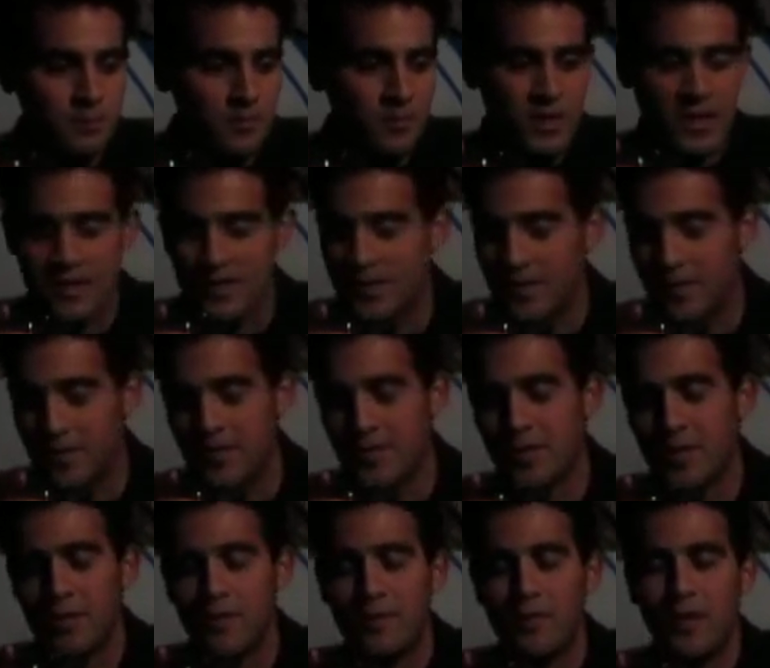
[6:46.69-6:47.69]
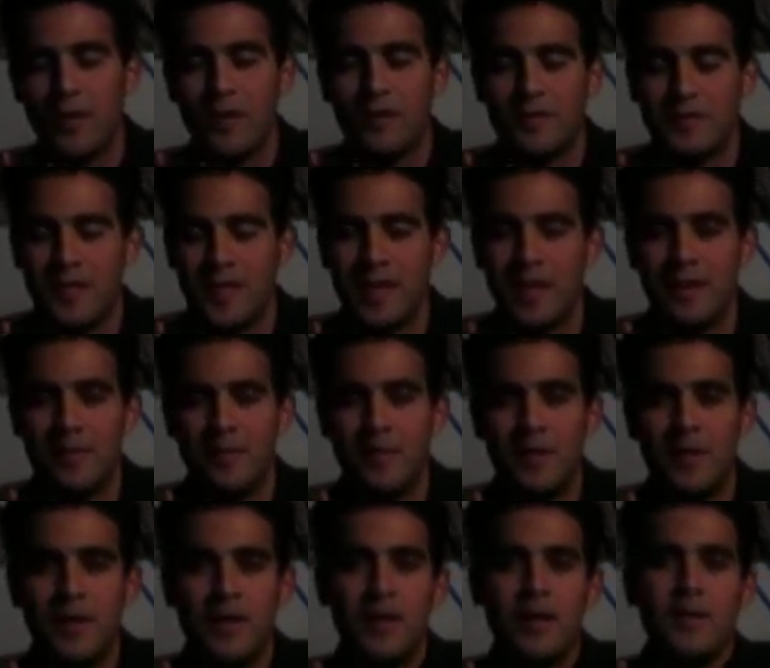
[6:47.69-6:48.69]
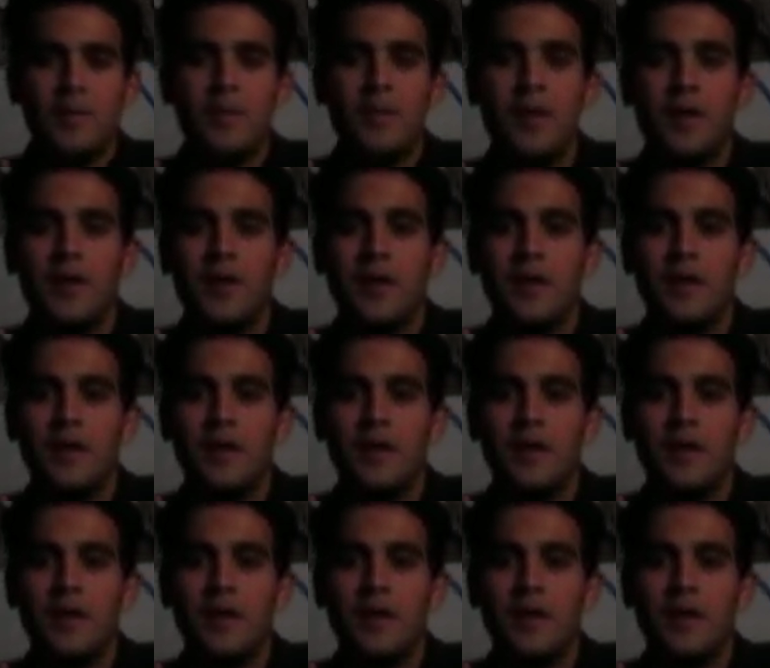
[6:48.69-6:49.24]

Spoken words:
That's another story for another time. But